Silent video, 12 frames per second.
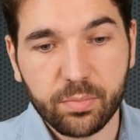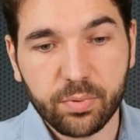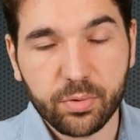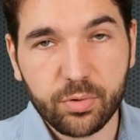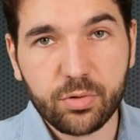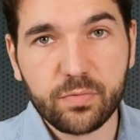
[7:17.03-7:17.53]

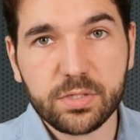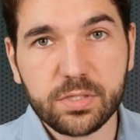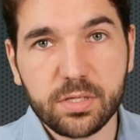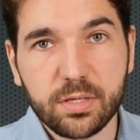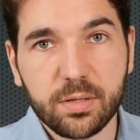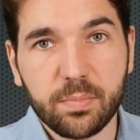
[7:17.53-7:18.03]

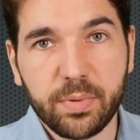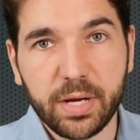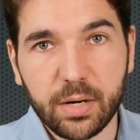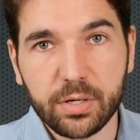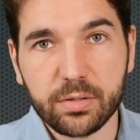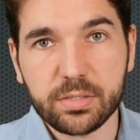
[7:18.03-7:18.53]
proves the
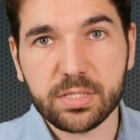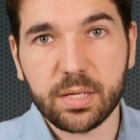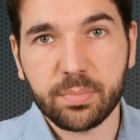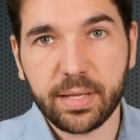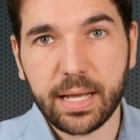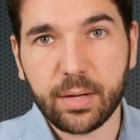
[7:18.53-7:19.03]
barriers
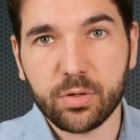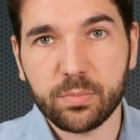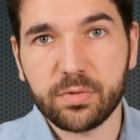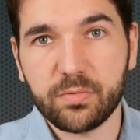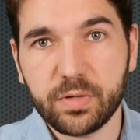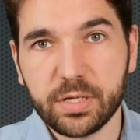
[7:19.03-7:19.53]
that black
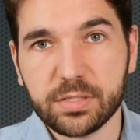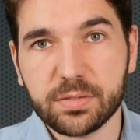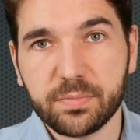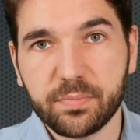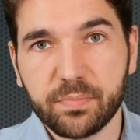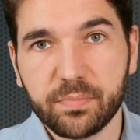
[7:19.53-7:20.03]
women face.